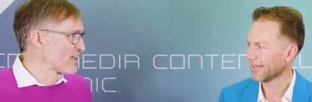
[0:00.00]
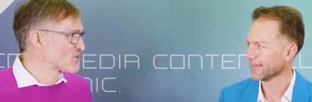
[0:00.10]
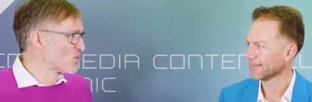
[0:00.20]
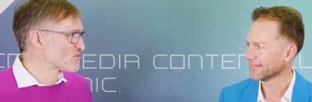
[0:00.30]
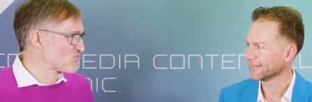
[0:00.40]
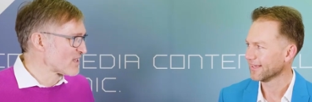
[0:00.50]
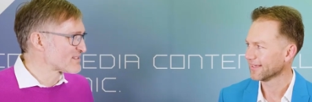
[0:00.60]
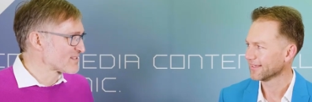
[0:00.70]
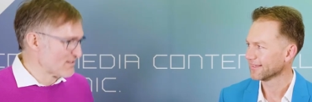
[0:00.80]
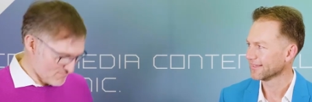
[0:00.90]
Speaker 1: trade shows
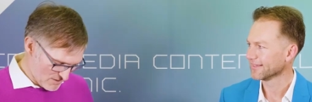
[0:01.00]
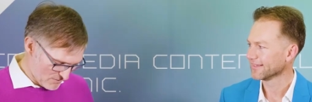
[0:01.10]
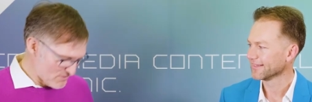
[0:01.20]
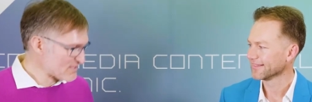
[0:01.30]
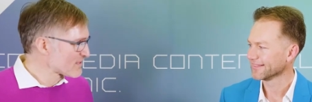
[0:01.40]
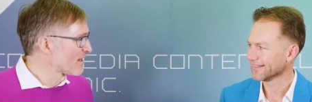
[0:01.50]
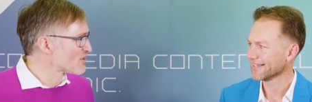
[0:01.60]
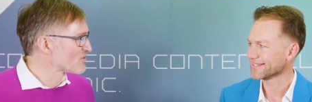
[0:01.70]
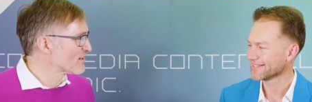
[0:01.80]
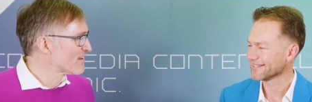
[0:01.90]
runs like with these
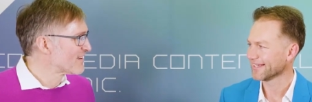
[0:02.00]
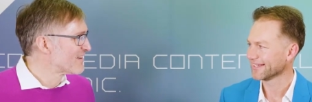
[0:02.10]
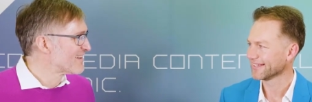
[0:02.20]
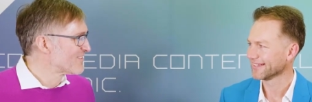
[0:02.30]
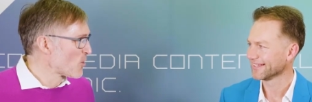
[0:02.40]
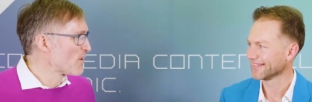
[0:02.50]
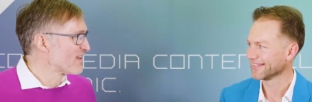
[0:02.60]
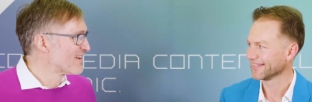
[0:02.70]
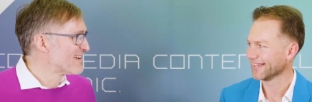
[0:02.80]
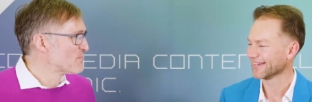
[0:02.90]
colors. Yes. Right? Yeah.
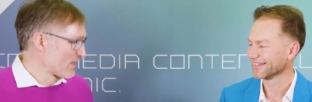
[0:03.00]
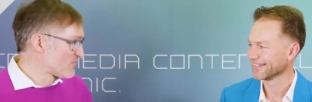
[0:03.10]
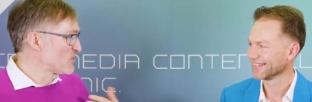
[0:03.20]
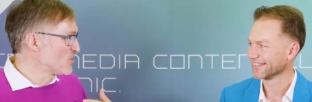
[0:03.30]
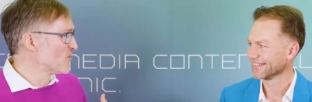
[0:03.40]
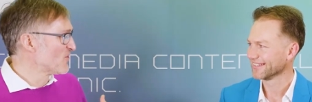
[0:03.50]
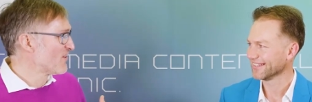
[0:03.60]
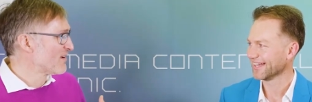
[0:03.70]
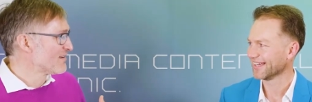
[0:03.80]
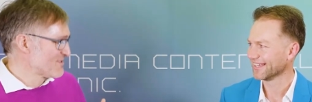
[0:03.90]
Nobody. Yeah. But if you do,
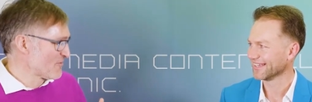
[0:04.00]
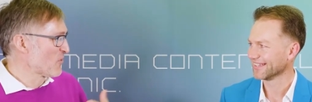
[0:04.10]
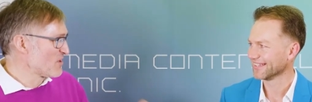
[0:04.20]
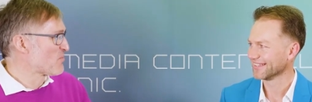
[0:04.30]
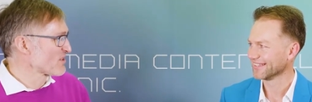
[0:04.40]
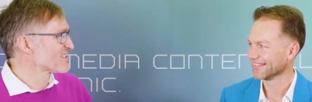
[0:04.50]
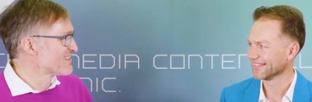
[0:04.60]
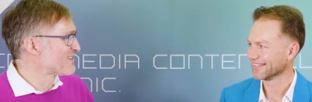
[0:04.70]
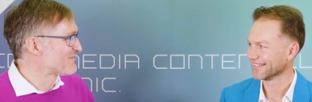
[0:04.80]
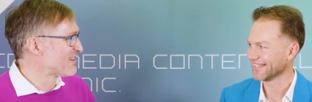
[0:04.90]
yeah. you have only positive.